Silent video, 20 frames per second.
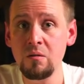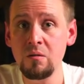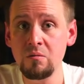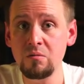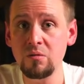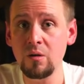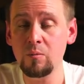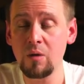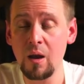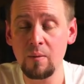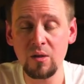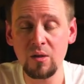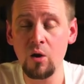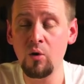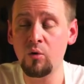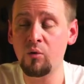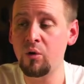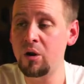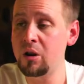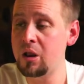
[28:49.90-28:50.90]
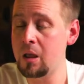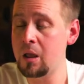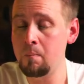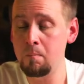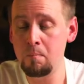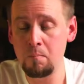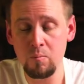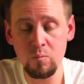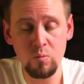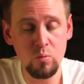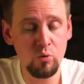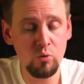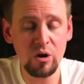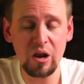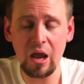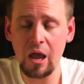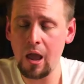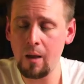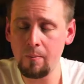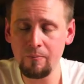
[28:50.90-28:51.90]
Sometimes I'll read a, read
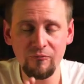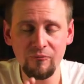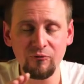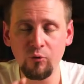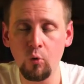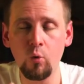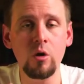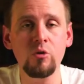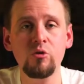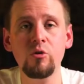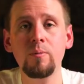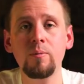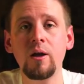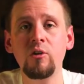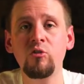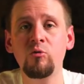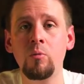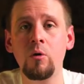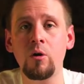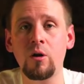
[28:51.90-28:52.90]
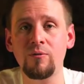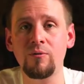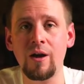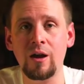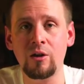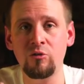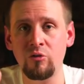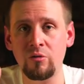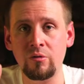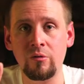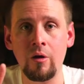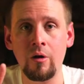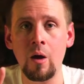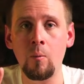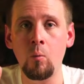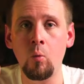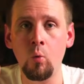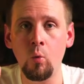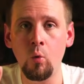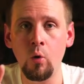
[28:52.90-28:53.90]
a 400 page book if I can just
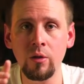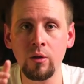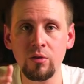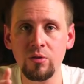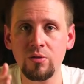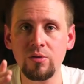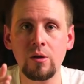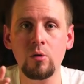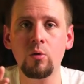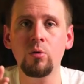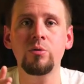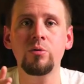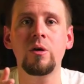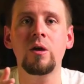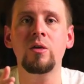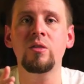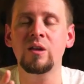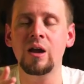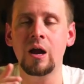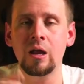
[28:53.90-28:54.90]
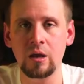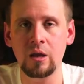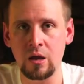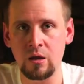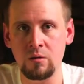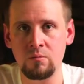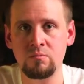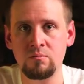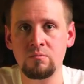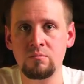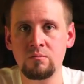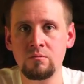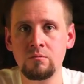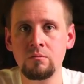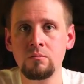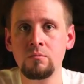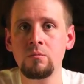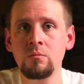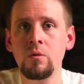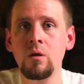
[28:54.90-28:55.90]
grab one single thing that I need,
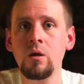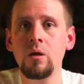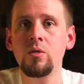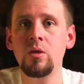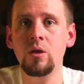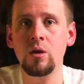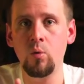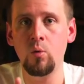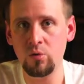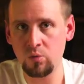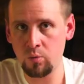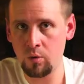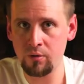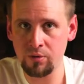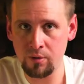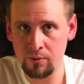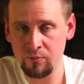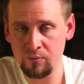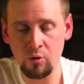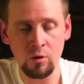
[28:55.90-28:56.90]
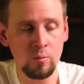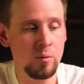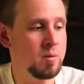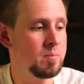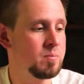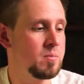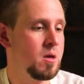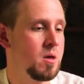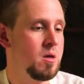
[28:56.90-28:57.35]
then it was worth it for me.